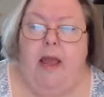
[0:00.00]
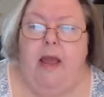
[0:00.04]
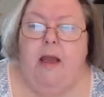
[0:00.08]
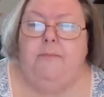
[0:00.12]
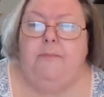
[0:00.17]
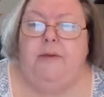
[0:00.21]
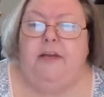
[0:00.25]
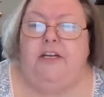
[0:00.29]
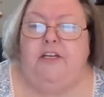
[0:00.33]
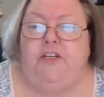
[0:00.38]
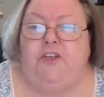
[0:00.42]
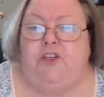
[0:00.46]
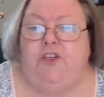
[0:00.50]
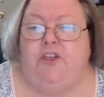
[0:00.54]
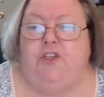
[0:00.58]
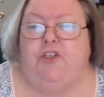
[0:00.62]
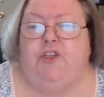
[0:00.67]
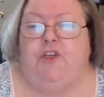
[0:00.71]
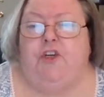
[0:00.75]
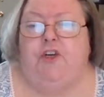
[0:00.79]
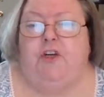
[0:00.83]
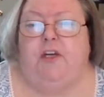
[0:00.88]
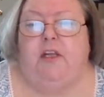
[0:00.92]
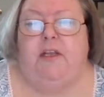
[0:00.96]
but it just
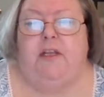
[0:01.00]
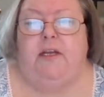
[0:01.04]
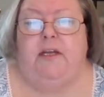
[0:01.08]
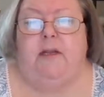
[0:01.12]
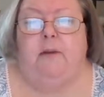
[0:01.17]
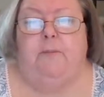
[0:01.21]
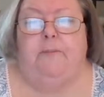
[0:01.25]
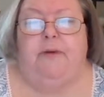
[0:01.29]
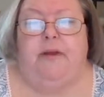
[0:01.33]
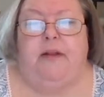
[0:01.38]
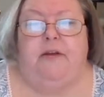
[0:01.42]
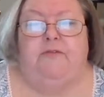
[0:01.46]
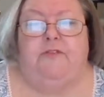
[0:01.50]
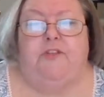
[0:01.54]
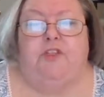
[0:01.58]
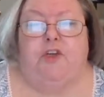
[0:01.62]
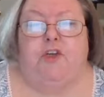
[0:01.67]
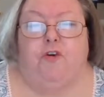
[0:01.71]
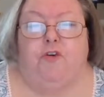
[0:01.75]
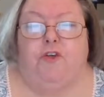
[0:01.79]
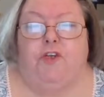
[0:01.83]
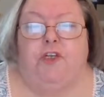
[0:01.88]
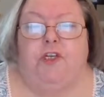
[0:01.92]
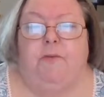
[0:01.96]
took a little bit of
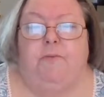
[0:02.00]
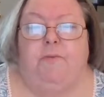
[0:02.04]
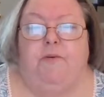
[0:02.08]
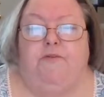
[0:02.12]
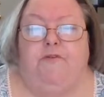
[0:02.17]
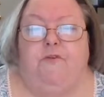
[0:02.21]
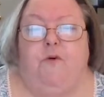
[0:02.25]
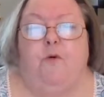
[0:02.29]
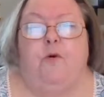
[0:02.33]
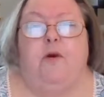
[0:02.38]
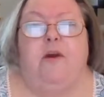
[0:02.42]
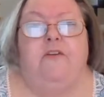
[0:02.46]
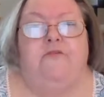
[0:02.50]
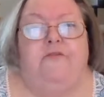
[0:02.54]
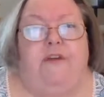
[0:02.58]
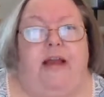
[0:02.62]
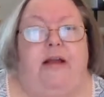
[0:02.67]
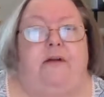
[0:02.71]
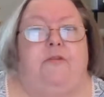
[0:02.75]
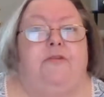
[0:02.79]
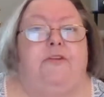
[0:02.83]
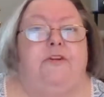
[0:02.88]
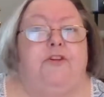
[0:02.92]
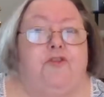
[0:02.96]
searching before he
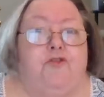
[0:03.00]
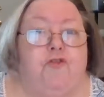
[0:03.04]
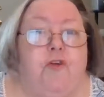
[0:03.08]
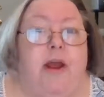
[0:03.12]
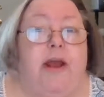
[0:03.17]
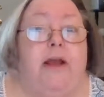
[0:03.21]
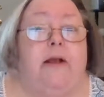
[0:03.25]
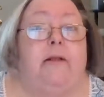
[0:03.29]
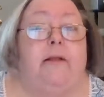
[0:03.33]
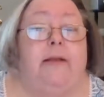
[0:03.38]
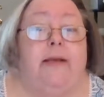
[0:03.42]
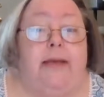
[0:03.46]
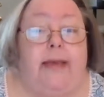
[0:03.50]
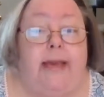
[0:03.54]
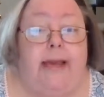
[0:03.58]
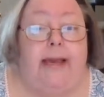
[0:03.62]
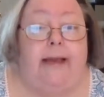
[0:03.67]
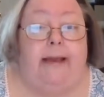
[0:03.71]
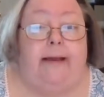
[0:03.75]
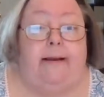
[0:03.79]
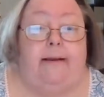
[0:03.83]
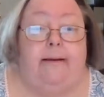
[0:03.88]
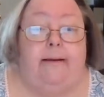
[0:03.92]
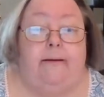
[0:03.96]
found the trail
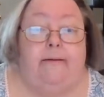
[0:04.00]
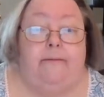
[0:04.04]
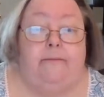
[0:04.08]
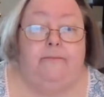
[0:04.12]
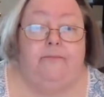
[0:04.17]
again.